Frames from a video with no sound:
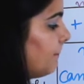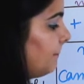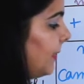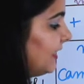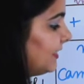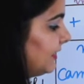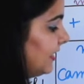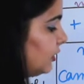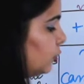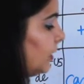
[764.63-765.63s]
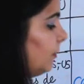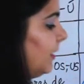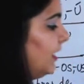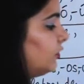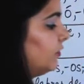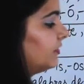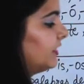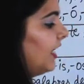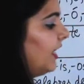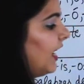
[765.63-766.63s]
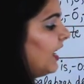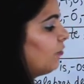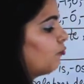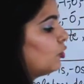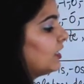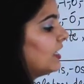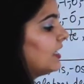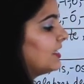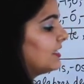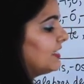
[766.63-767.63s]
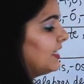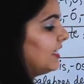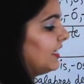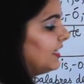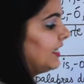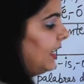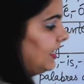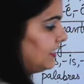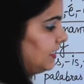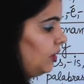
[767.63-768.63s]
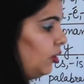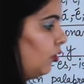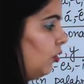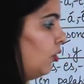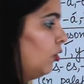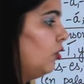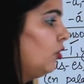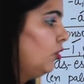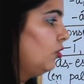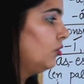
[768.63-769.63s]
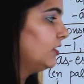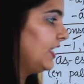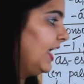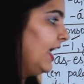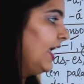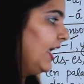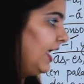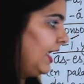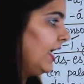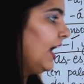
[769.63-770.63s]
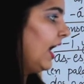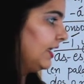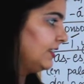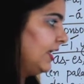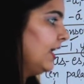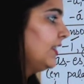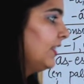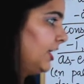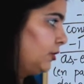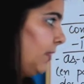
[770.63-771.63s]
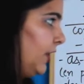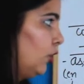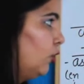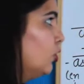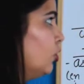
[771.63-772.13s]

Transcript: peces. So in place of Z I have put CES or se e hace de español.